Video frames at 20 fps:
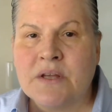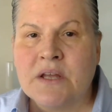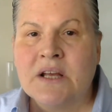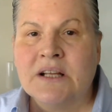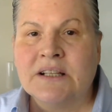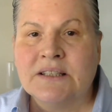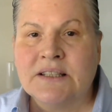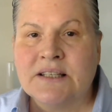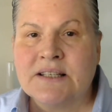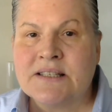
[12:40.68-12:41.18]

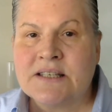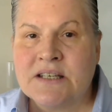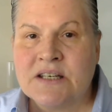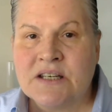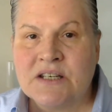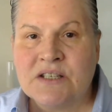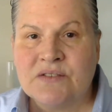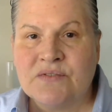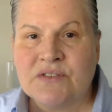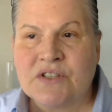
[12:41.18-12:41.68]
listed
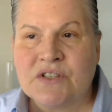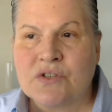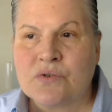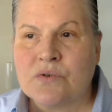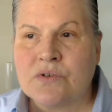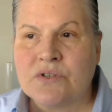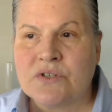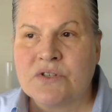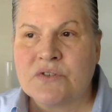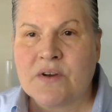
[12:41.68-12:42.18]

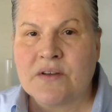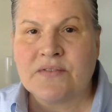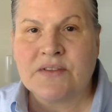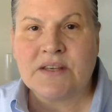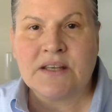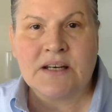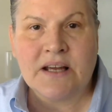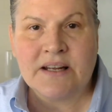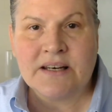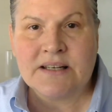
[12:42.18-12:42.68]
individuals throughout the
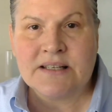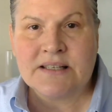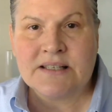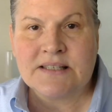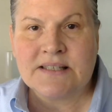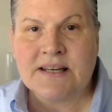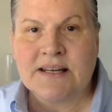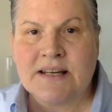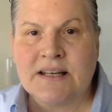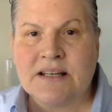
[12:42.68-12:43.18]
United
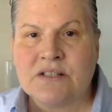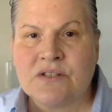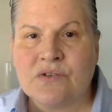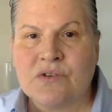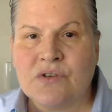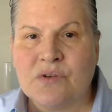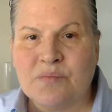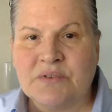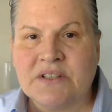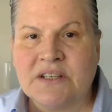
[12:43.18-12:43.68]
States who
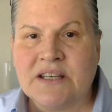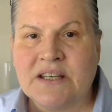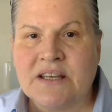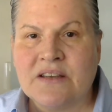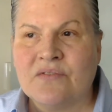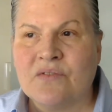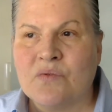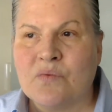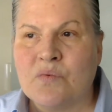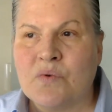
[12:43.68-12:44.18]
you
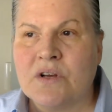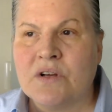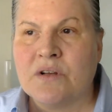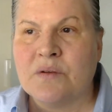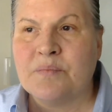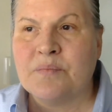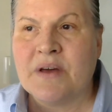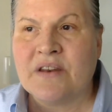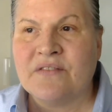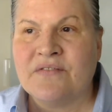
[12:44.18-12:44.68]
believe
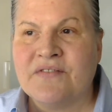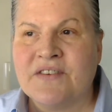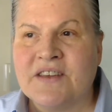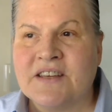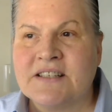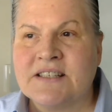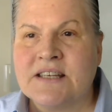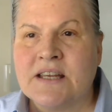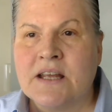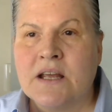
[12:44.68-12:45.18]
will
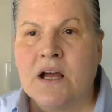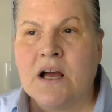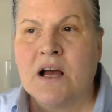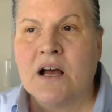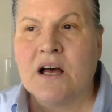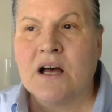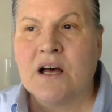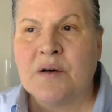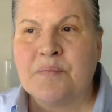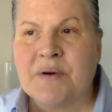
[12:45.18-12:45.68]
benefit
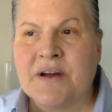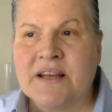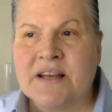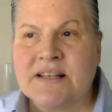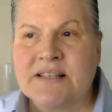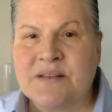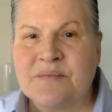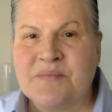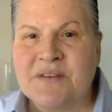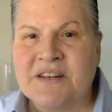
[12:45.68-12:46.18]
by
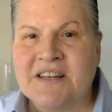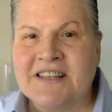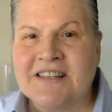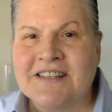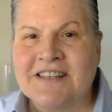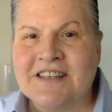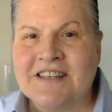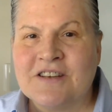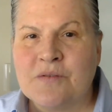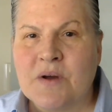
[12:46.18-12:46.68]
submitting
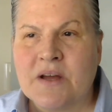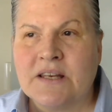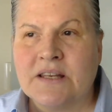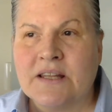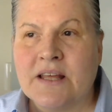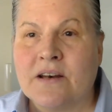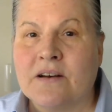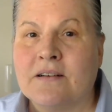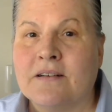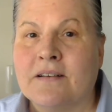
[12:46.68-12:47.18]
the UN
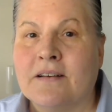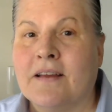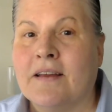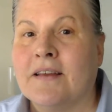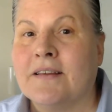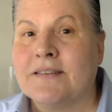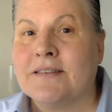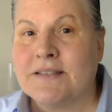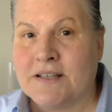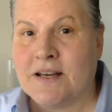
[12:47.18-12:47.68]
letter.
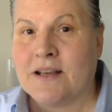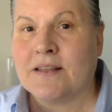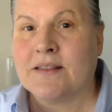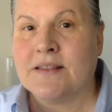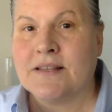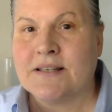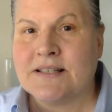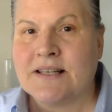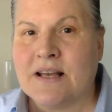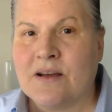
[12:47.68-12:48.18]
Check
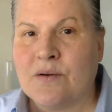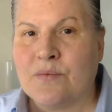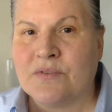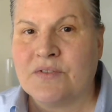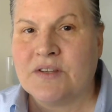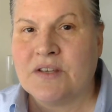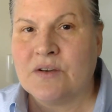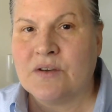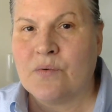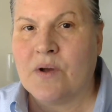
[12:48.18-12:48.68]
this out
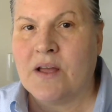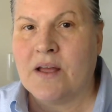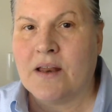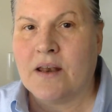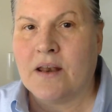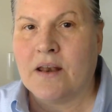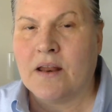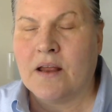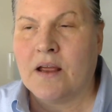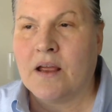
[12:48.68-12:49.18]
with the UN.
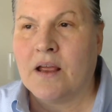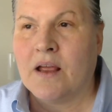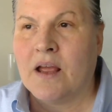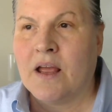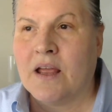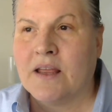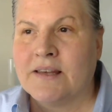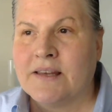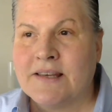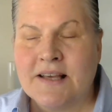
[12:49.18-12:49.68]

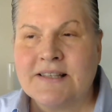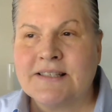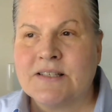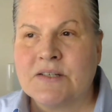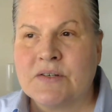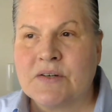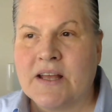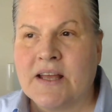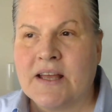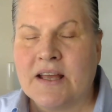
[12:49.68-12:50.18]

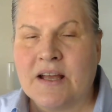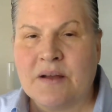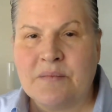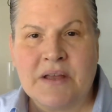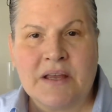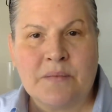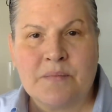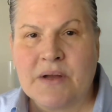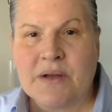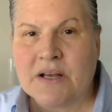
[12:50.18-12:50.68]
Yesterday, I
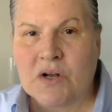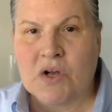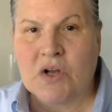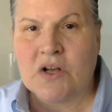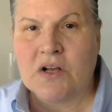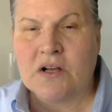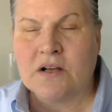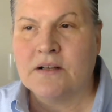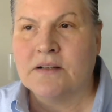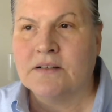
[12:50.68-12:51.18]
make my
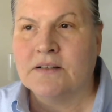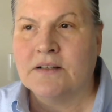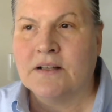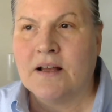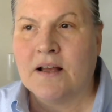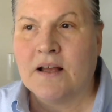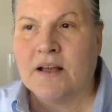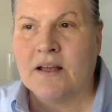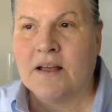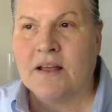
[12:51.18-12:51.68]
call.
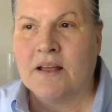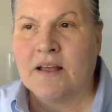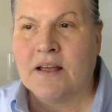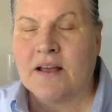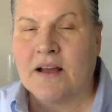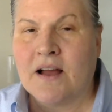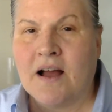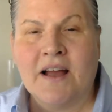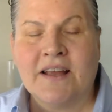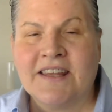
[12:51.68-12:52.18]

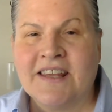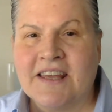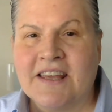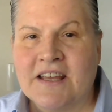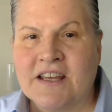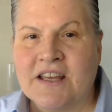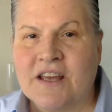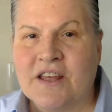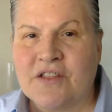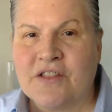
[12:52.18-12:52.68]
I
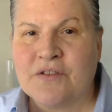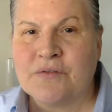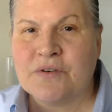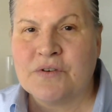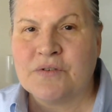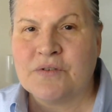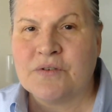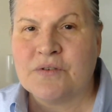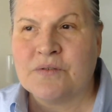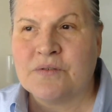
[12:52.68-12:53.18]
can't get
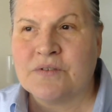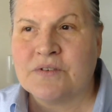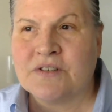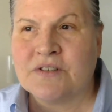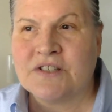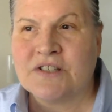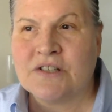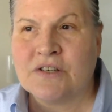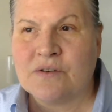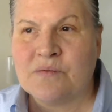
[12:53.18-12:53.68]
through
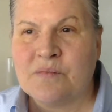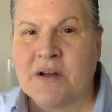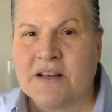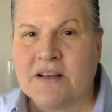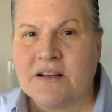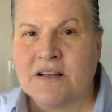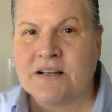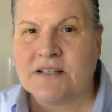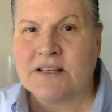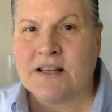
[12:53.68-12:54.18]
to my
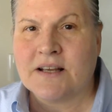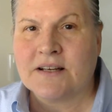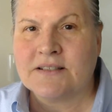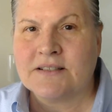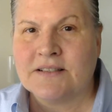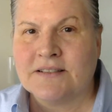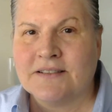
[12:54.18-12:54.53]
contact.